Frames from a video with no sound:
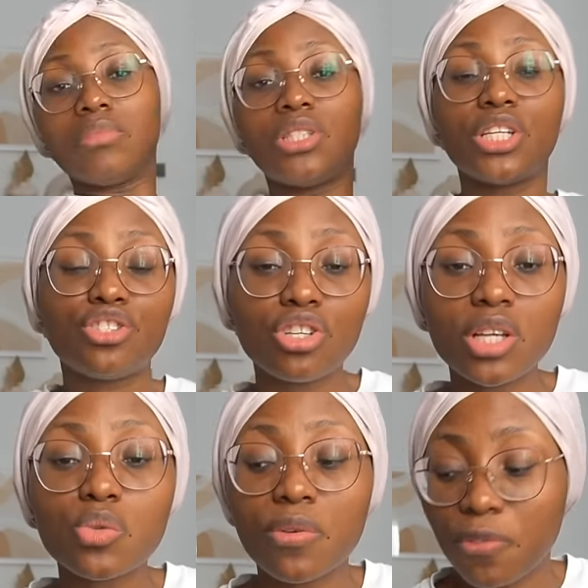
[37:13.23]
They
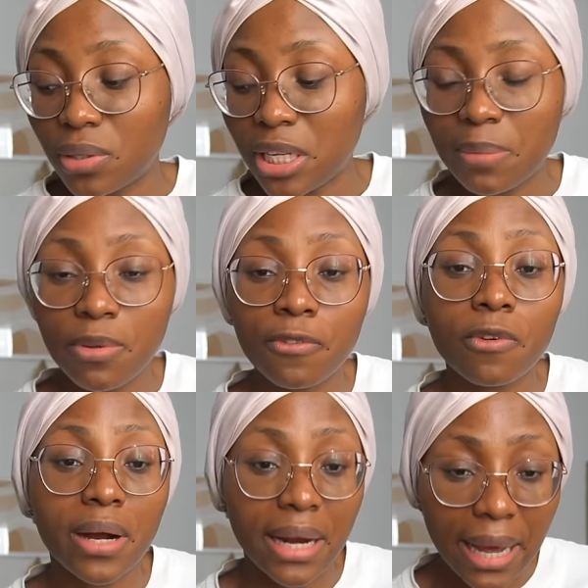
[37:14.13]
just refunded me
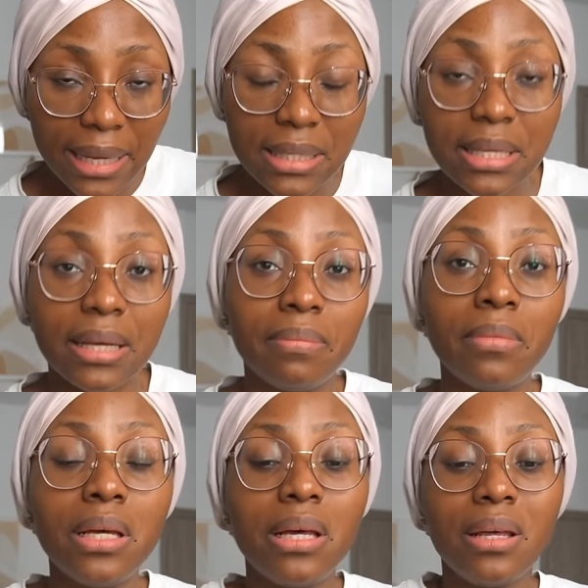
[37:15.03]
for an
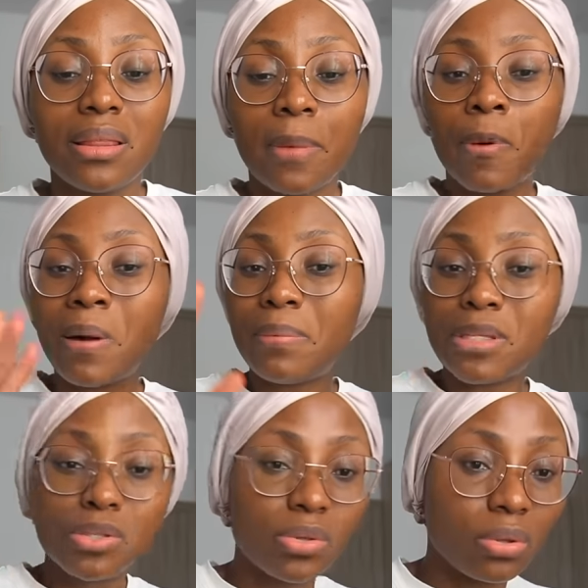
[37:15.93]
item that probably
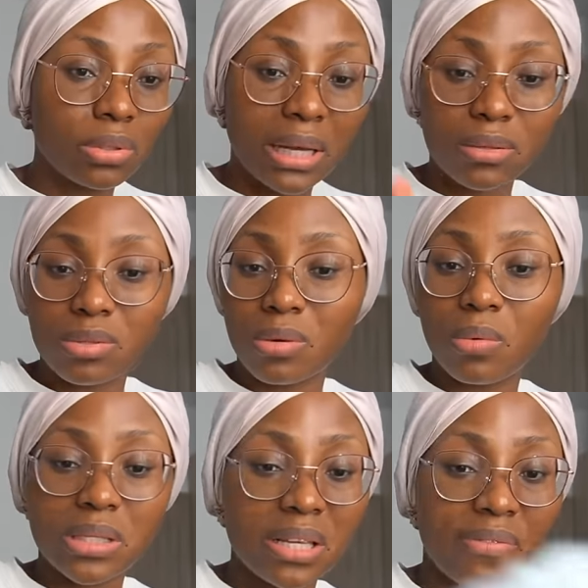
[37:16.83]
sold out or
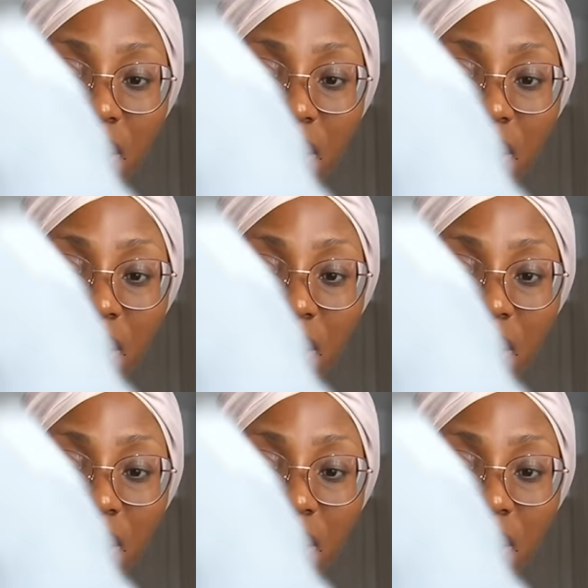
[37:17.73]
whatever.